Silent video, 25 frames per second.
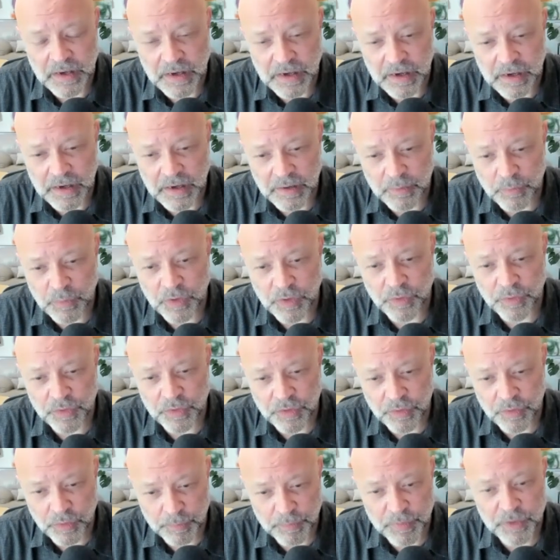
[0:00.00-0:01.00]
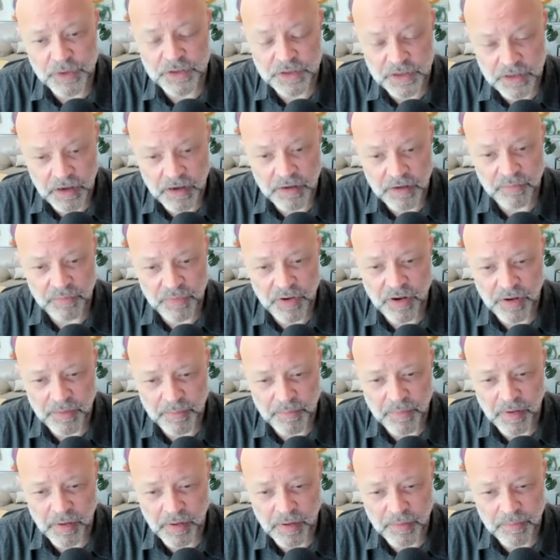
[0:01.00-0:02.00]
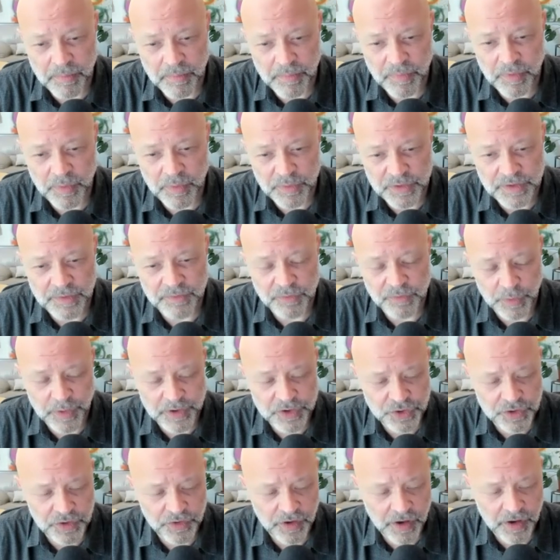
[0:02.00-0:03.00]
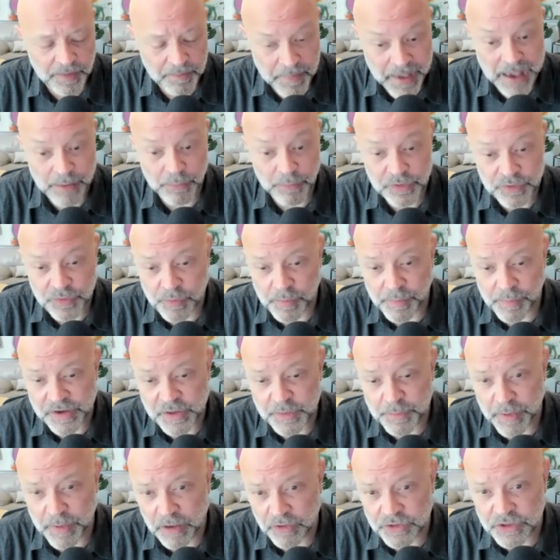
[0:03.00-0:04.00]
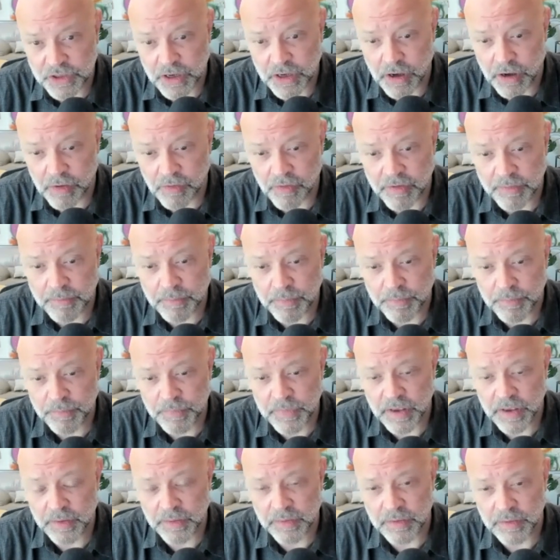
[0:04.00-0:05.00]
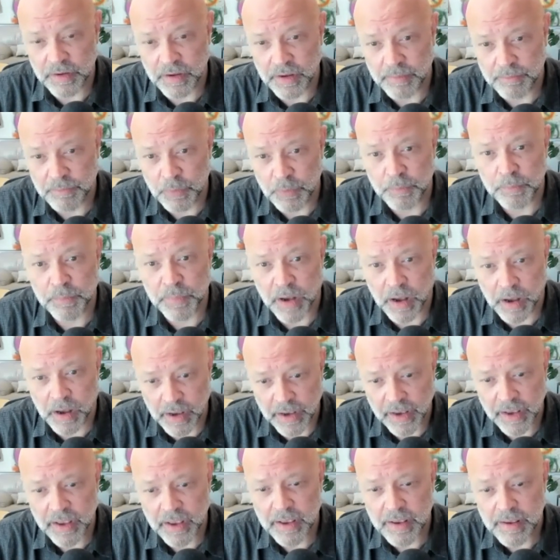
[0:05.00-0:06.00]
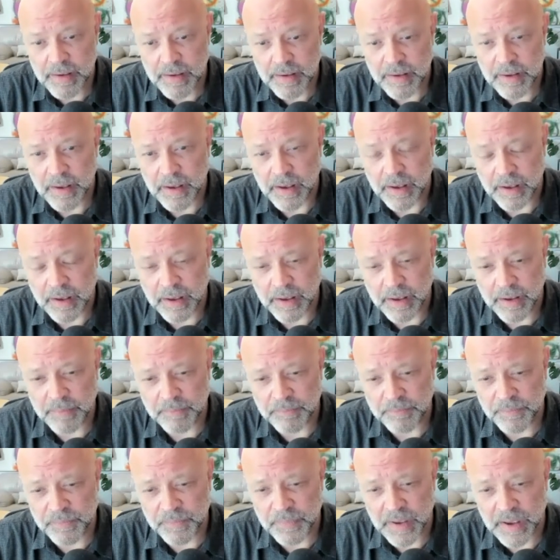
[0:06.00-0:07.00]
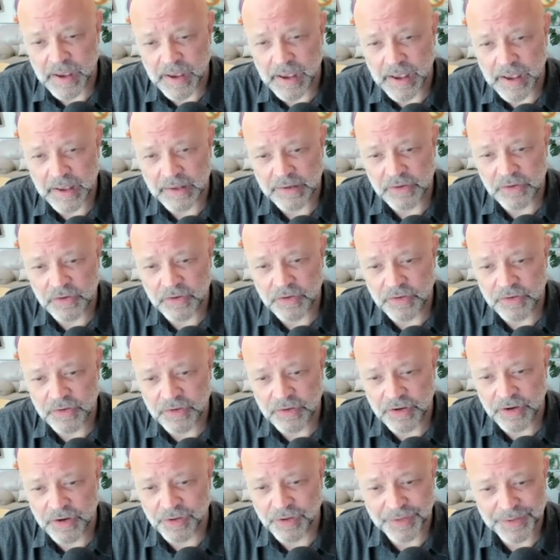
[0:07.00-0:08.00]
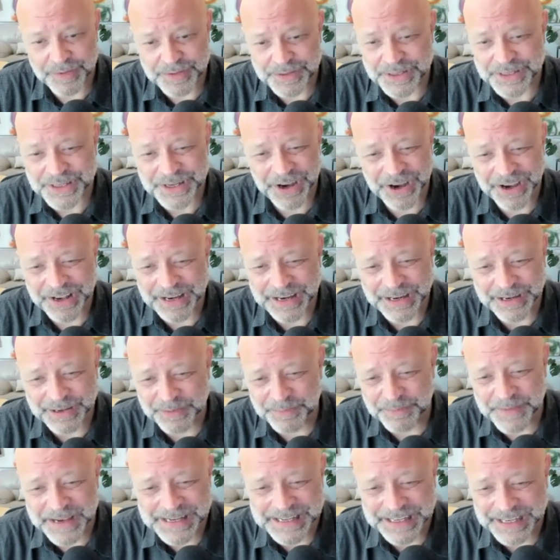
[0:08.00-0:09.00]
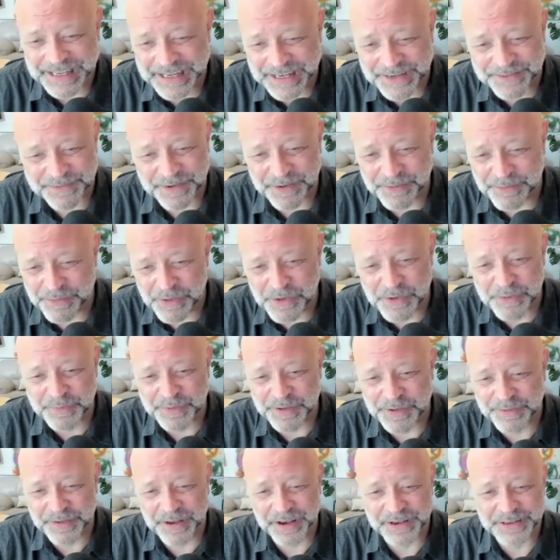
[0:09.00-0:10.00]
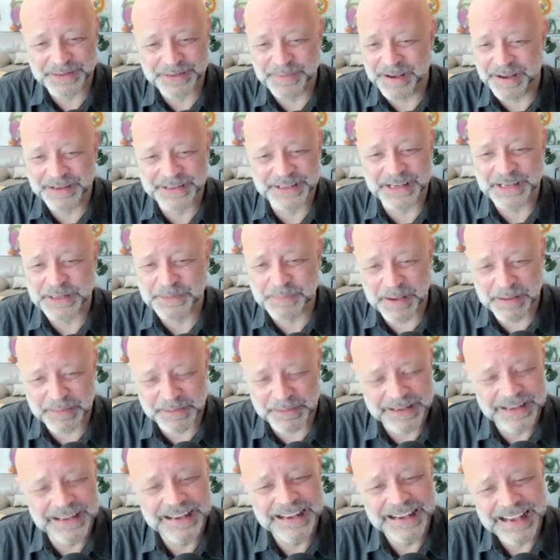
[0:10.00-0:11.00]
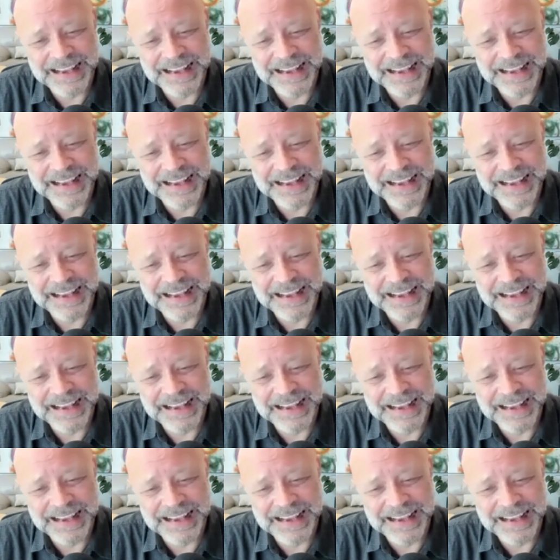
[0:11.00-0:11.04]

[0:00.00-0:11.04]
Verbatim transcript: uh, well, the, the person I, I, that was influential that I met was Ramesh Balsekar in in uh, Mumbai, um, and you know that was a tiny little meeting in his front room with us about six people,